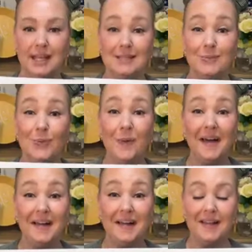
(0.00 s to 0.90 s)
sign as
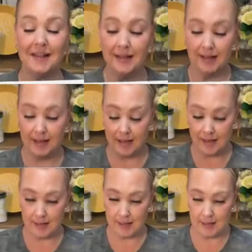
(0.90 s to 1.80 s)
well.
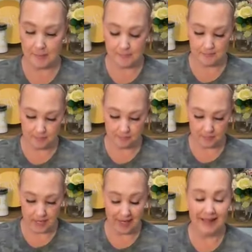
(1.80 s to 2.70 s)

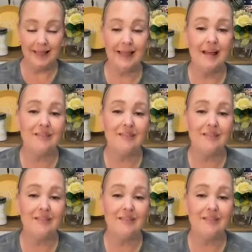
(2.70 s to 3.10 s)
I